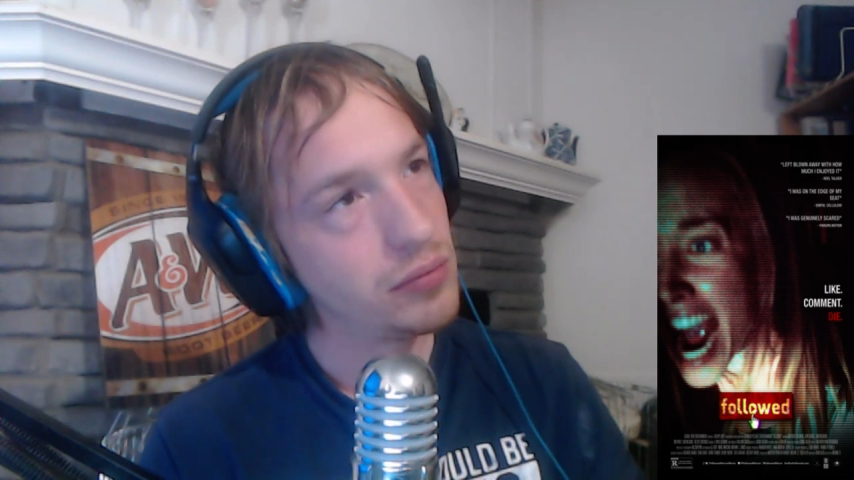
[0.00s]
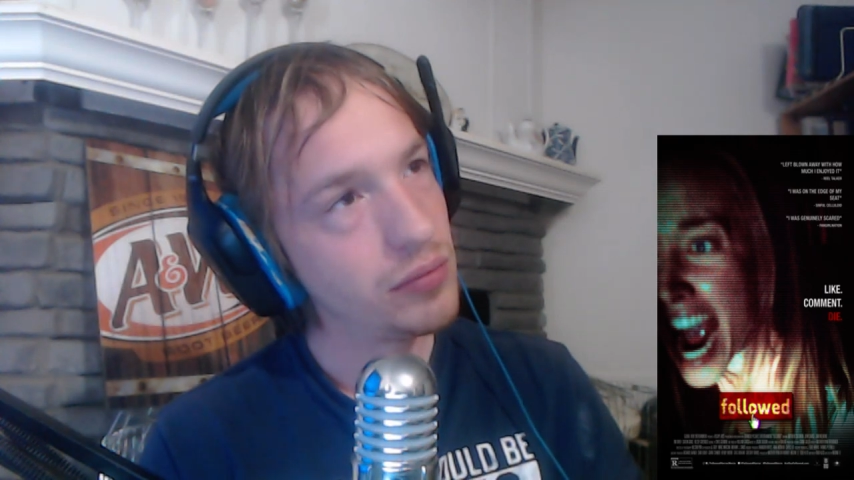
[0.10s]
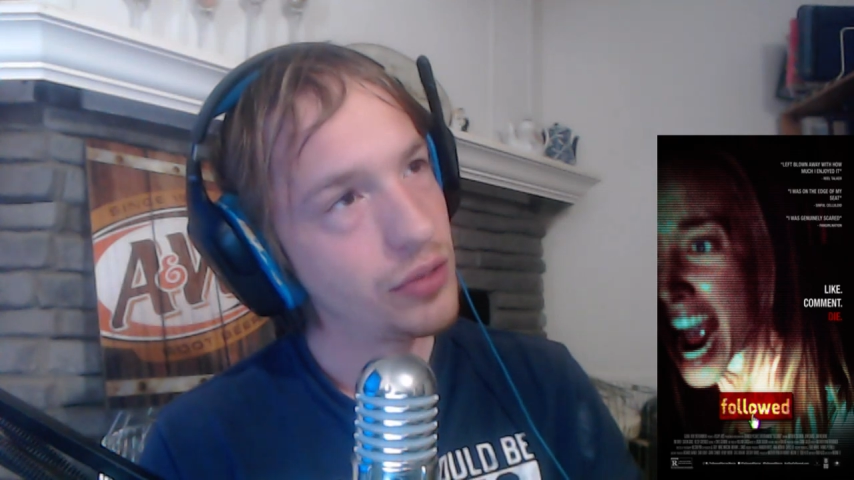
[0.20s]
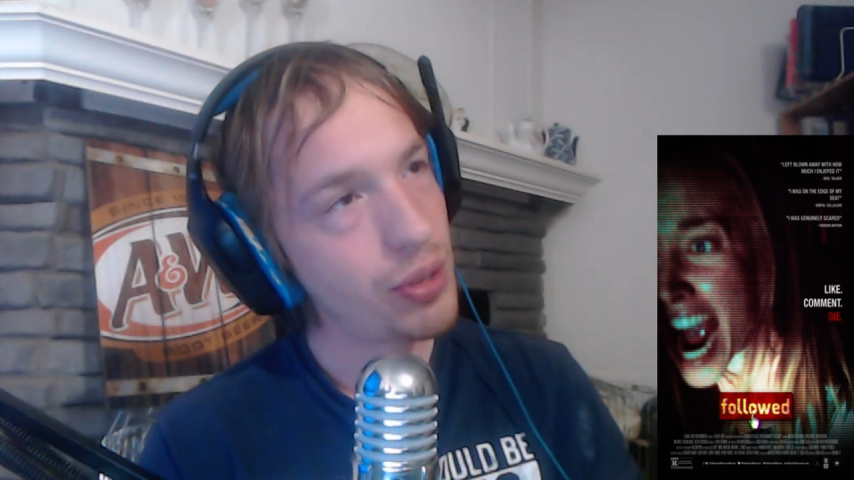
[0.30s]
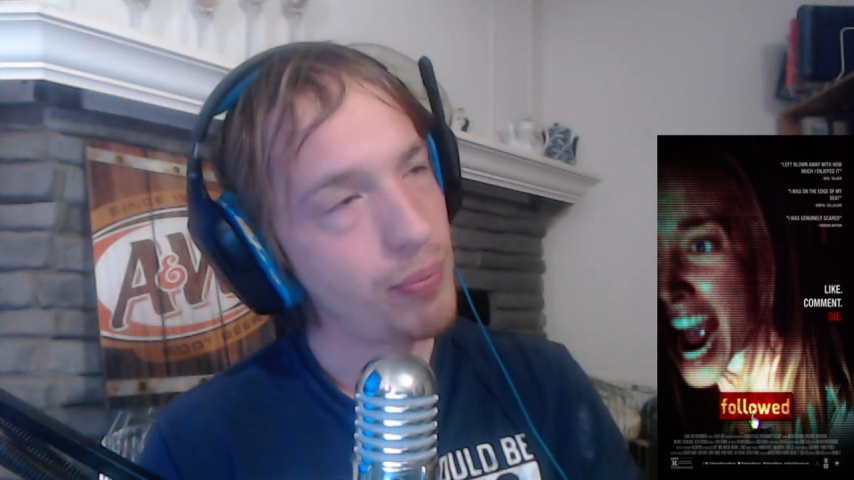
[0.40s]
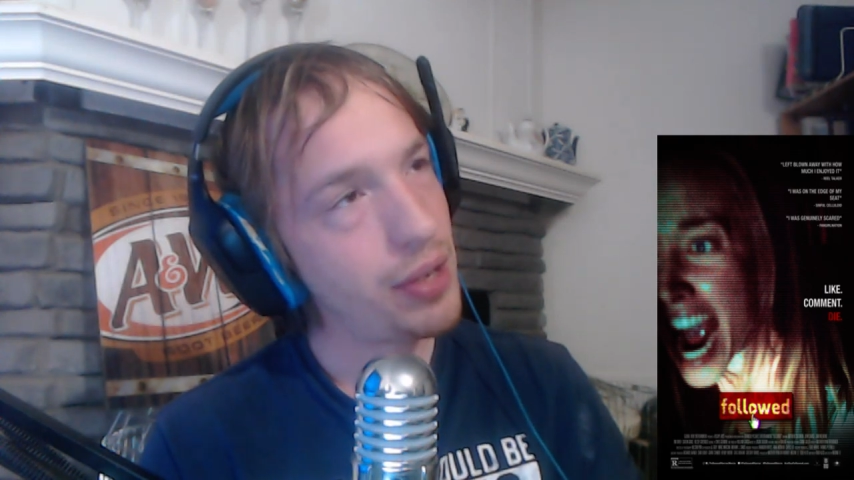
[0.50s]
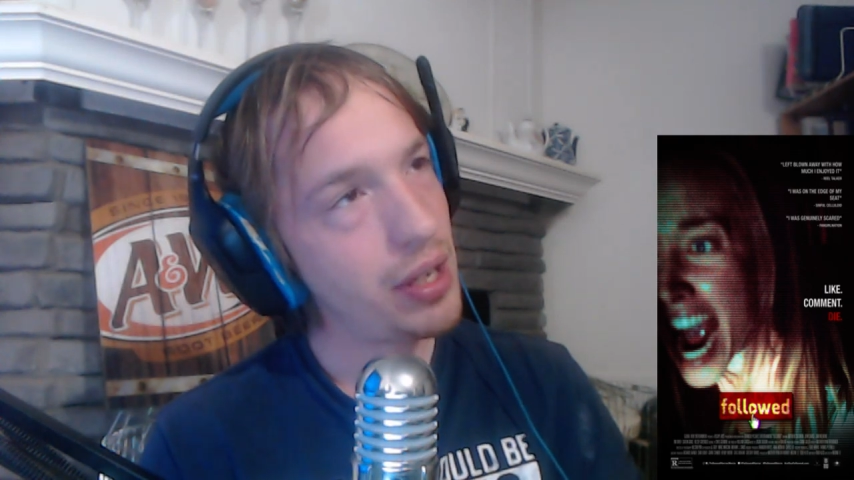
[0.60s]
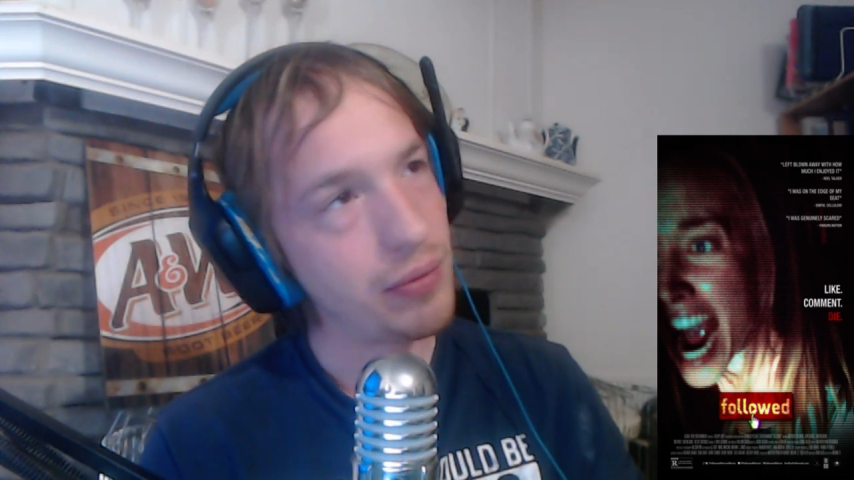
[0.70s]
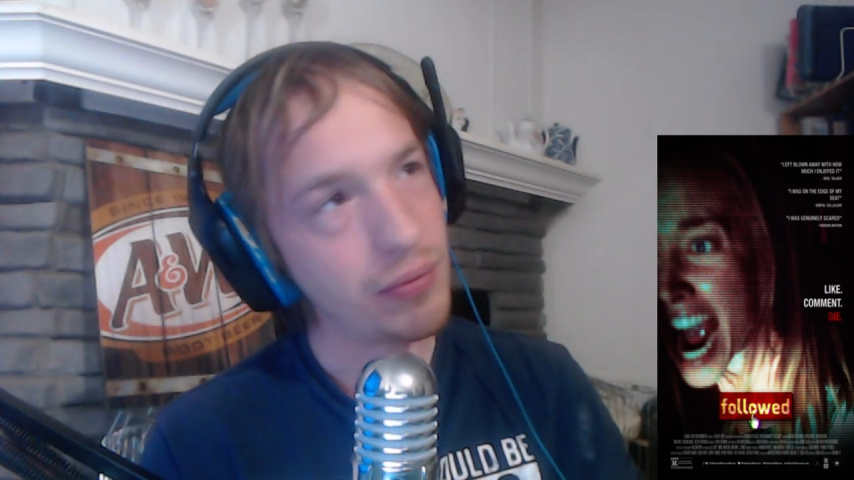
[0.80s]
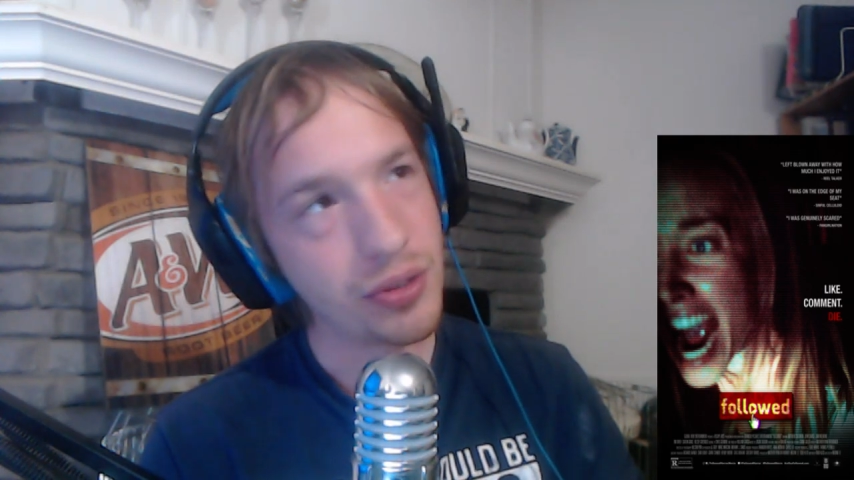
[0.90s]

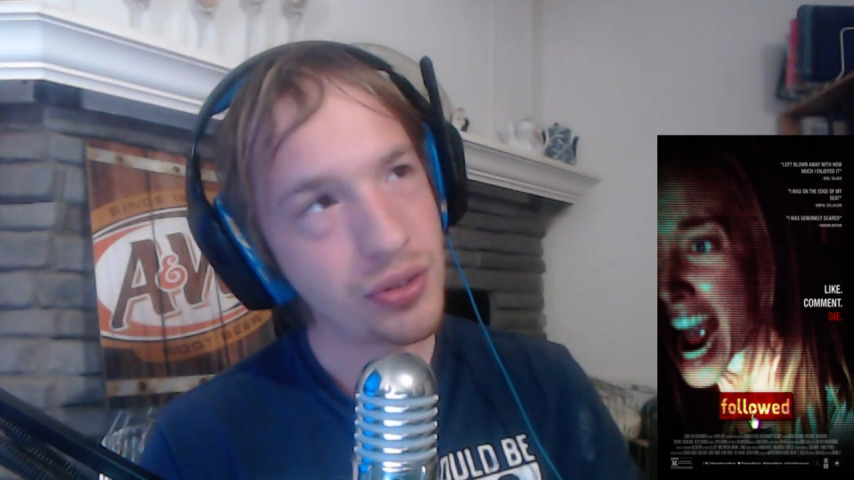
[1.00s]
Something